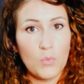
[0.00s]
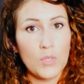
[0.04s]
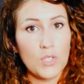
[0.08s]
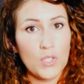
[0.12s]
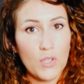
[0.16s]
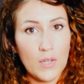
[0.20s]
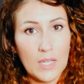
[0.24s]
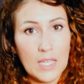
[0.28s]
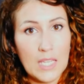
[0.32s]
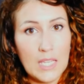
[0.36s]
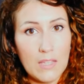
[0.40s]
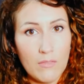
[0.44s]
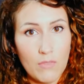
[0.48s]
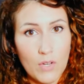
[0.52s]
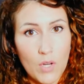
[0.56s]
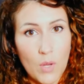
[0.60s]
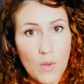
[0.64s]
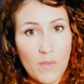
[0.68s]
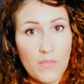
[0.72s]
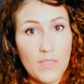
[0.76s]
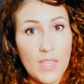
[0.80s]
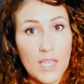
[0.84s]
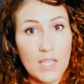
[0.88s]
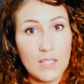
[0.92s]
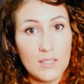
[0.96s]
We don't even know
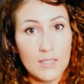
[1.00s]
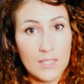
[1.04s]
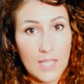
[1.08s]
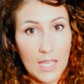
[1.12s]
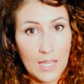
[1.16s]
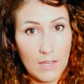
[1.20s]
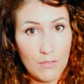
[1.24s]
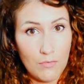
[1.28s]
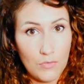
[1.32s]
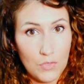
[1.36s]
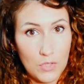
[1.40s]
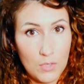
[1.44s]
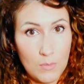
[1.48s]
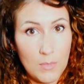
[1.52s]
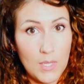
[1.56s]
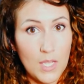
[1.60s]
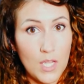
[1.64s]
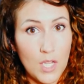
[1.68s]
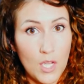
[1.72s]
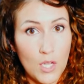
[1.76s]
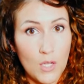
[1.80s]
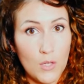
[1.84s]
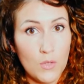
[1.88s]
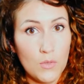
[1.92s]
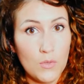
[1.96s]
if they're safe to be
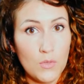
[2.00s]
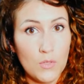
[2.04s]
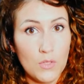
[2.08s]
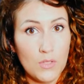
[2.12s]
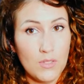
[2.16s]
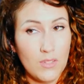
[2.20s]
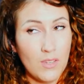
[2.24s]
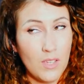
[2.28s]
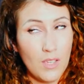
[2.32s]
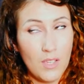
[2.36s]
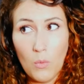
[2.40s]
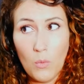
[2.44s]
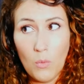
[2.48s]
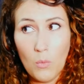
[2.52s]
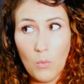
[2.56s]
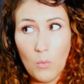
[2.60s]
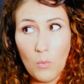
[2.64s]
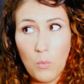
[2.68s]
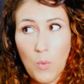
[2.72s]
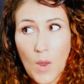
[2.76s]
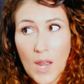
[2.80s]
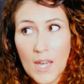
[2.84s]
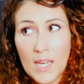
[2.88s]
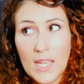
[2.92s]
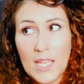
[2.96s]
used,
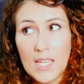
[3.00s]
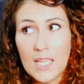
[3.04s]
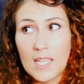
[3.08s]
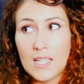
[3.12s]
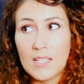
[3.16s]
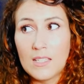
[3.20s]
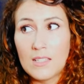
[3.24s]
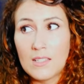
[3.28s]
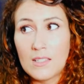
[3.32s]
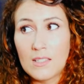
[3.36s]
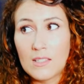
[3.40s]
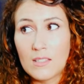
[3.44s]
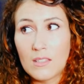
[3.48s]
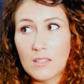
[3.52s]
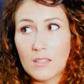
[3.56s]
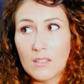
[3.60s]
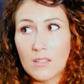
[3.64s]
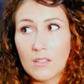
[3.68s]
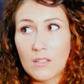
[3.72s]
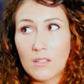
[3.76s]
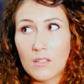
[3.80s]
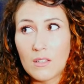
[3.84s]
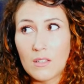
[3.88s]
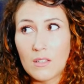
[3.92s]
when it is